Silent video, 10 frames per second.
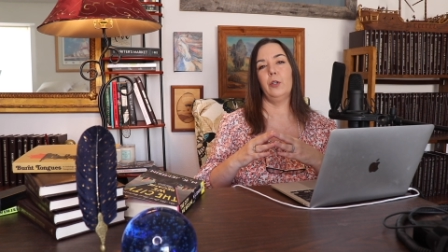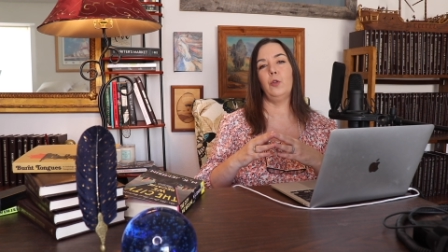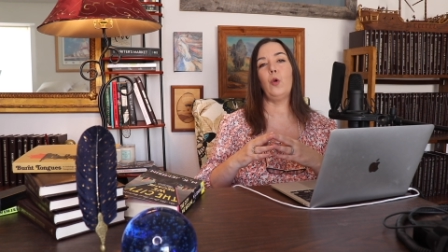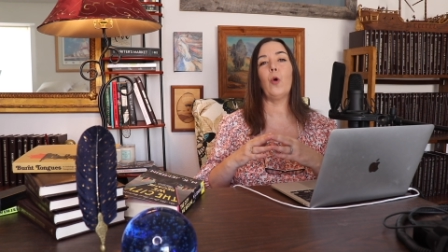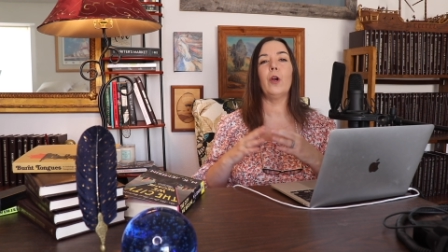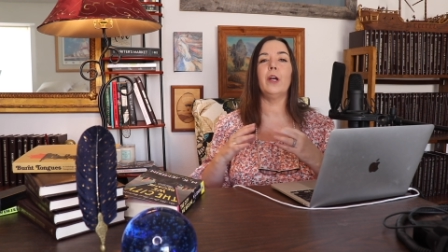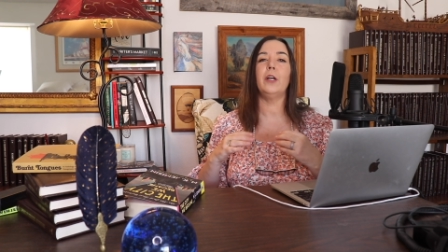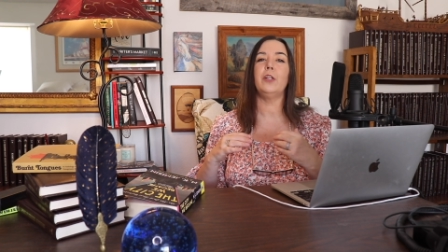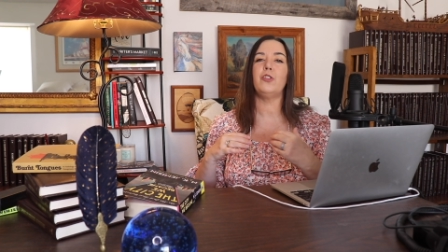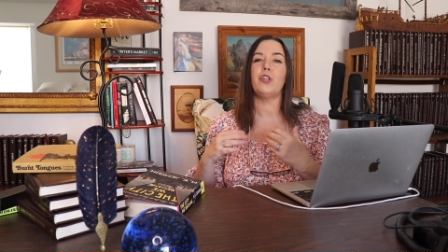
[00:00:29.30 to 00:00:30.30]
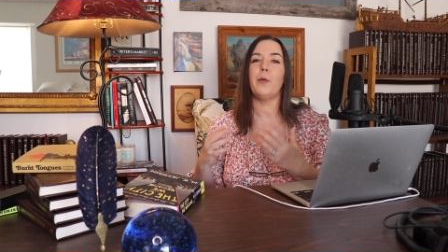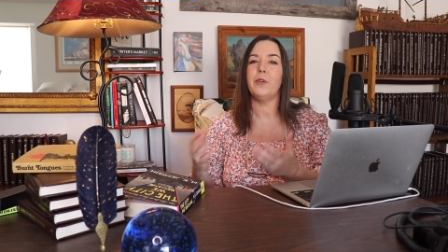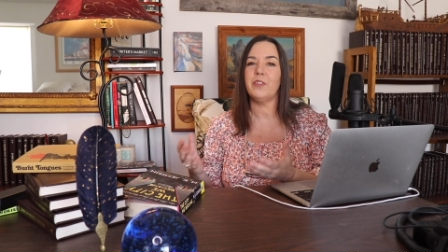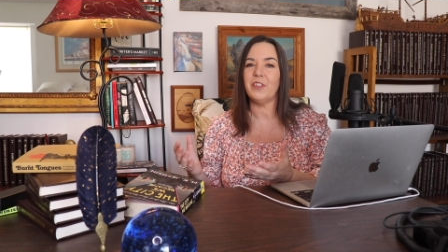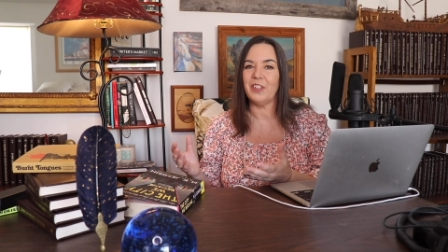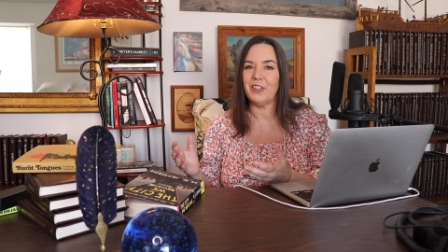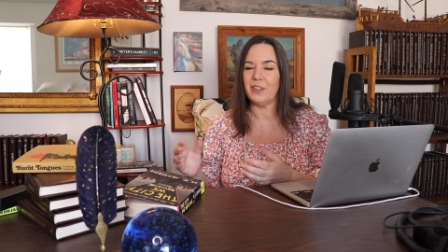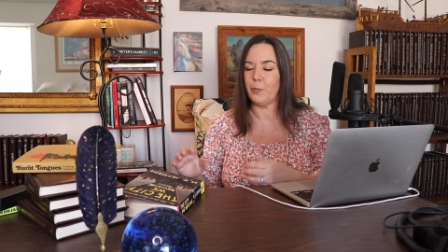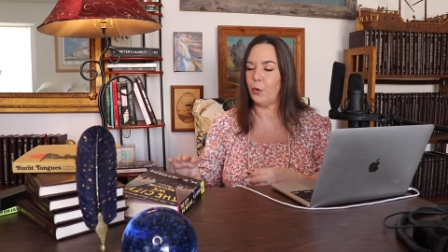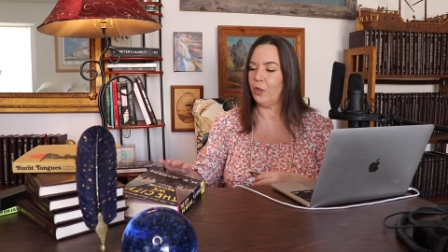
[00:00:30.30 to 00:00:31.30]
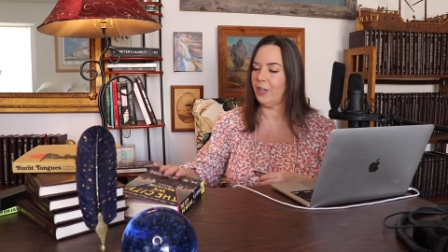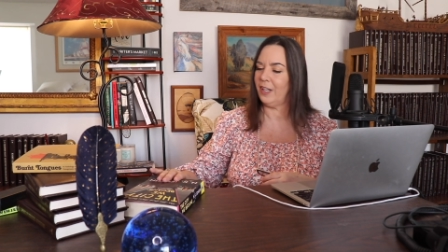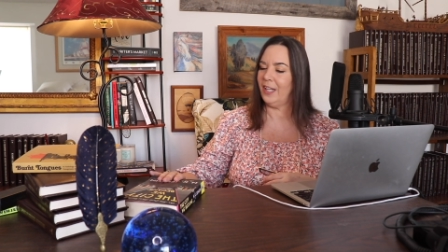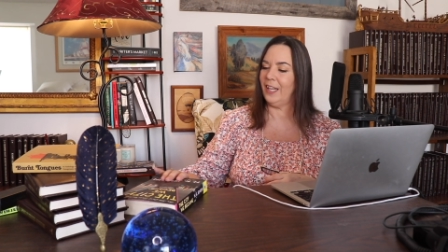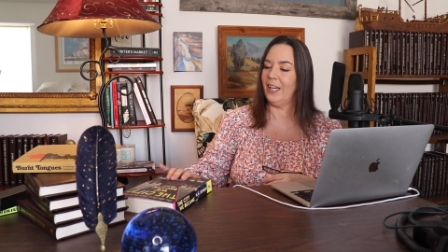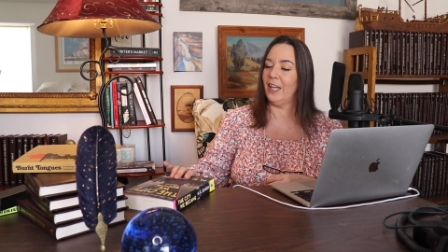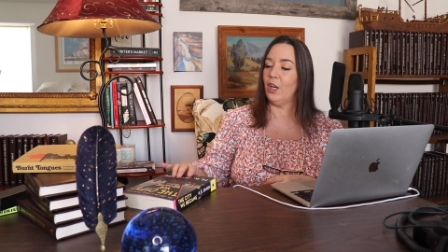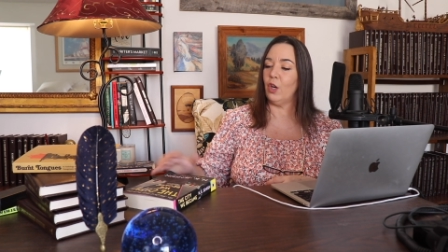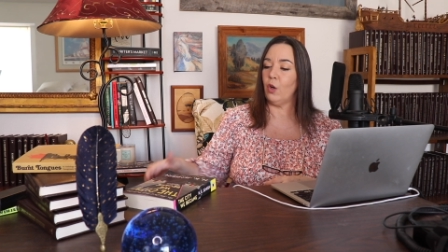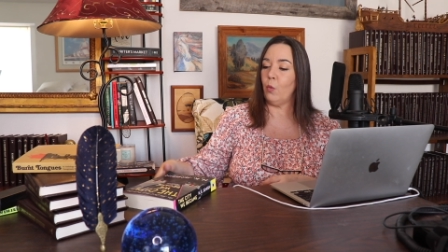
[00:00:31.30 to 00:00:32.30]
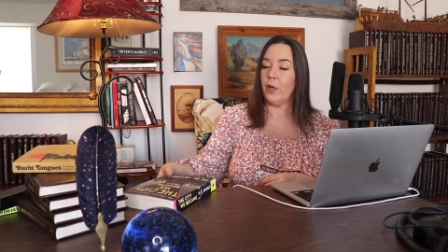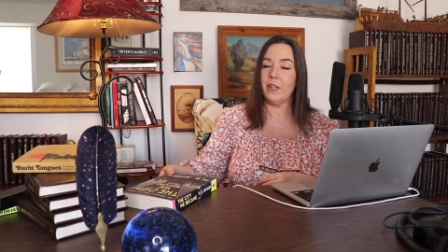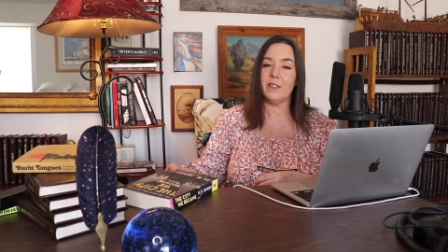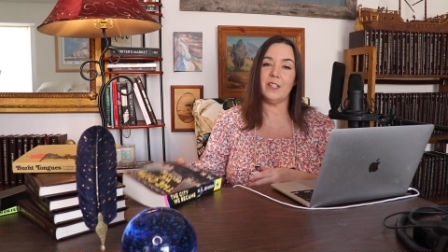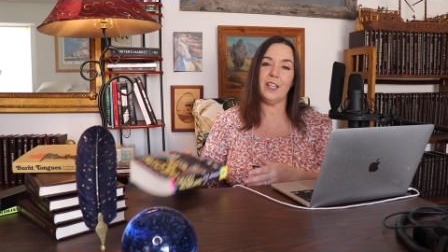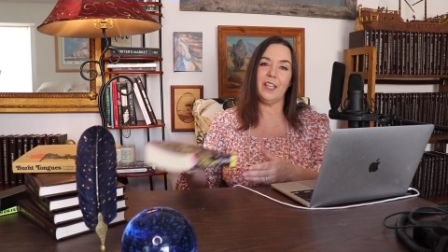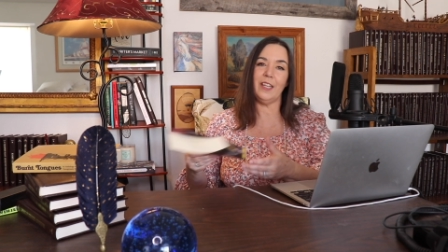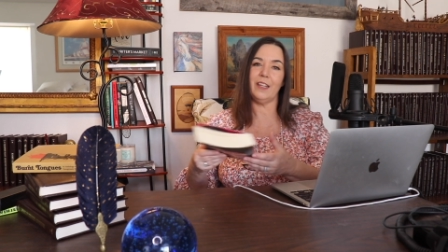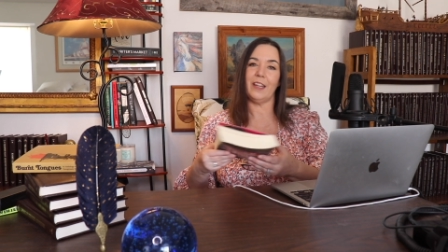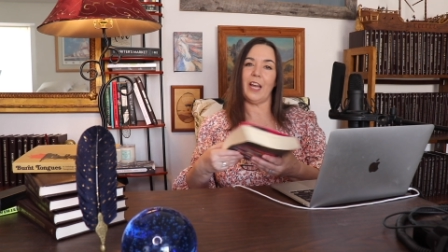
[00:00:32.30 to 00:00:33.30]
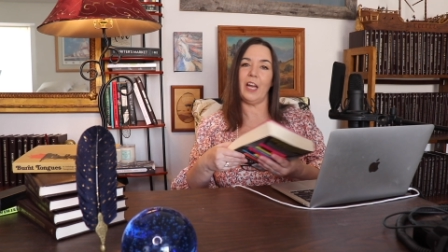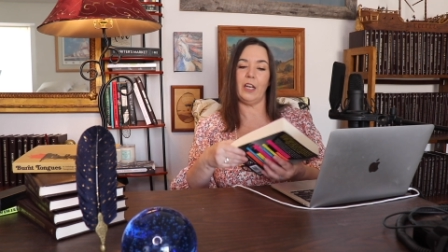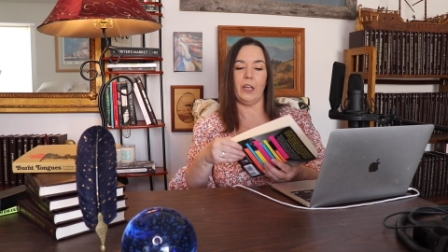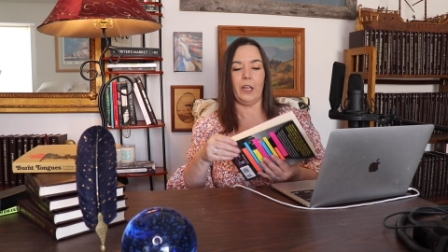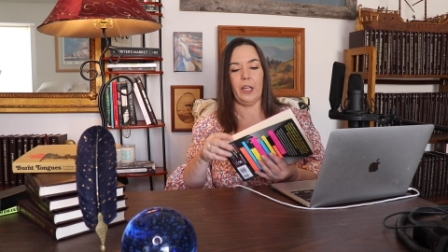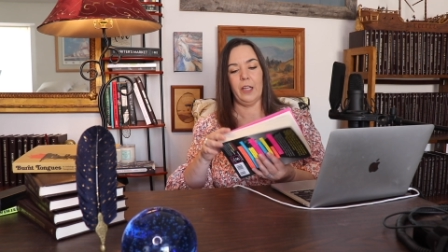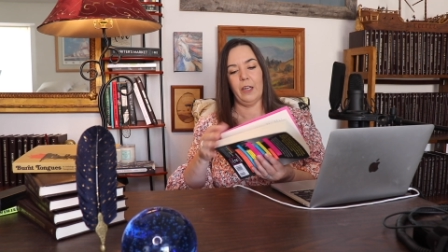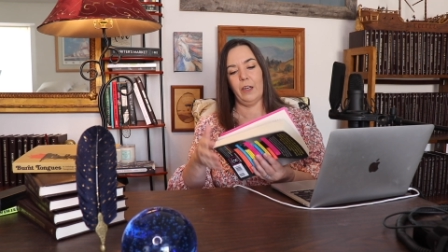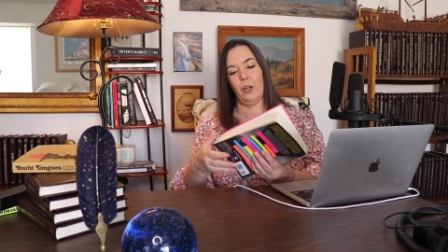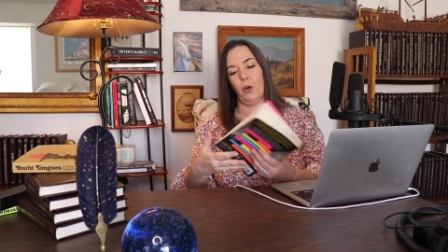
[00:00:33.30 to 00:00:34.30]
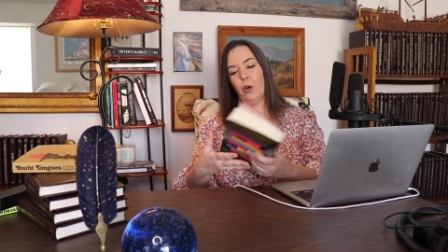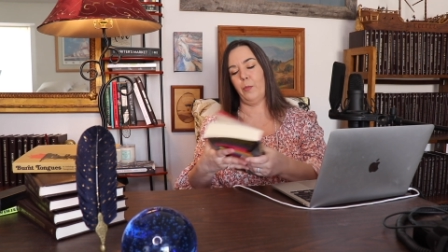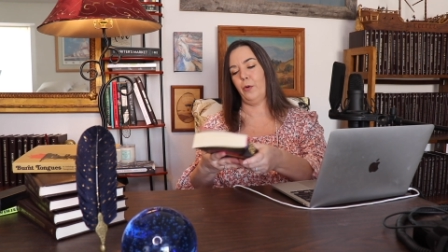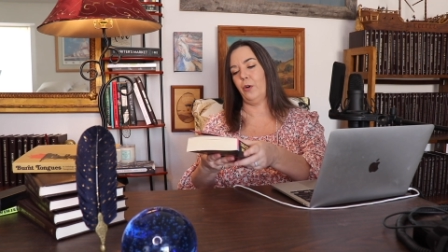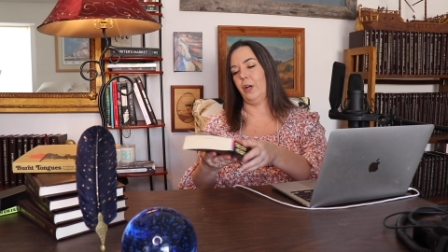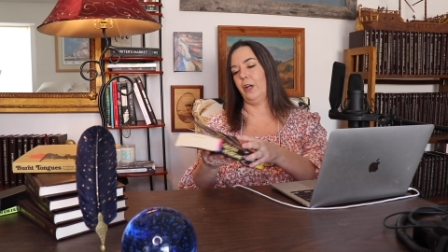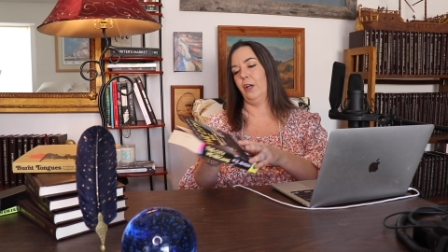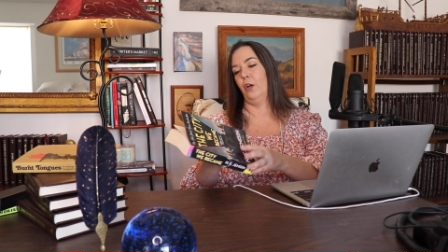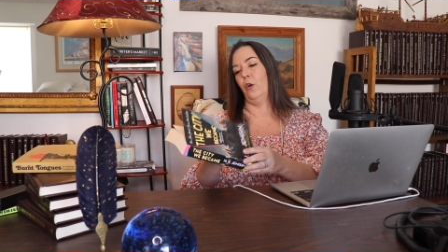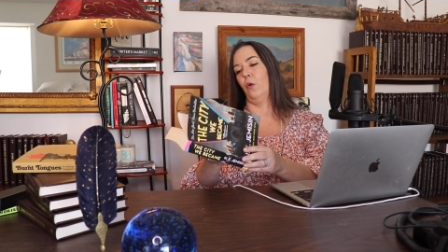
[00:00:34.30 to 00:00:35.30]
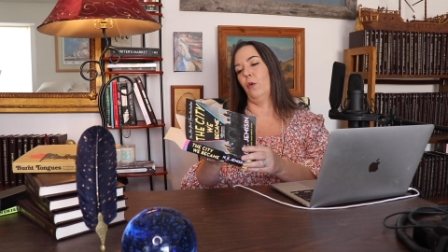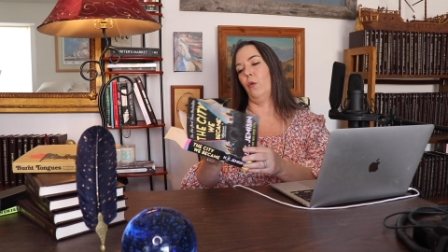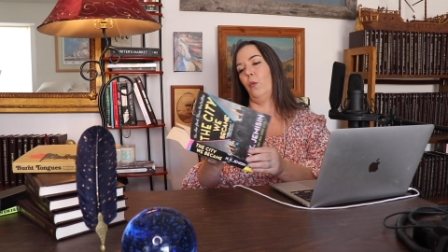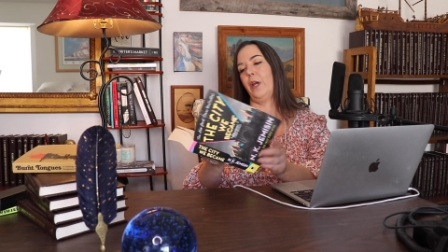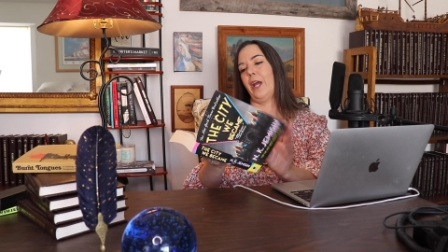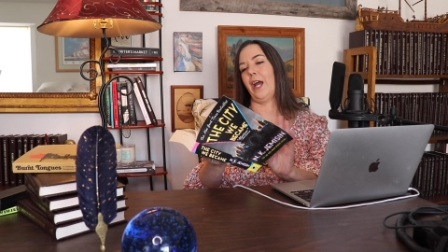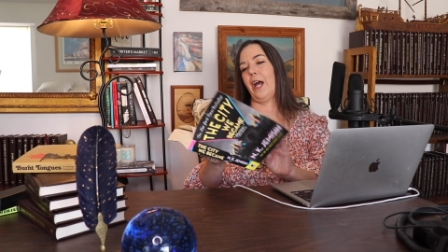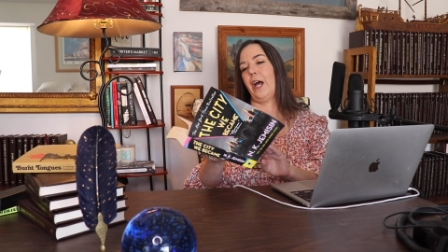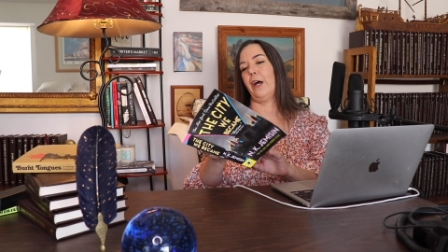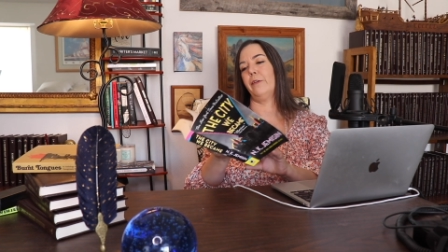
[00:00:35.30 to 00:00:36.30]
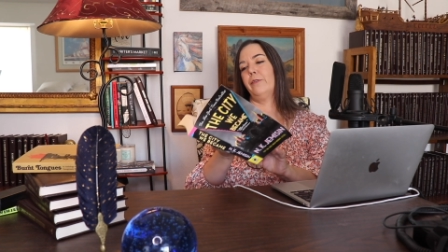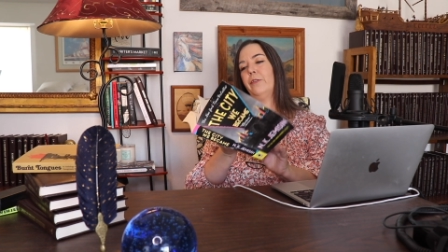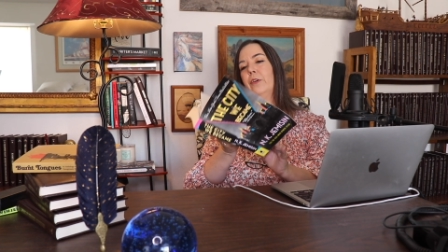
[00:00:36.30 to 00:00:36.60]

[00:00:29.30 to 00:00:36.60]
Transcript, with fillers: Nora Jemisin's book, we see that in her book, we have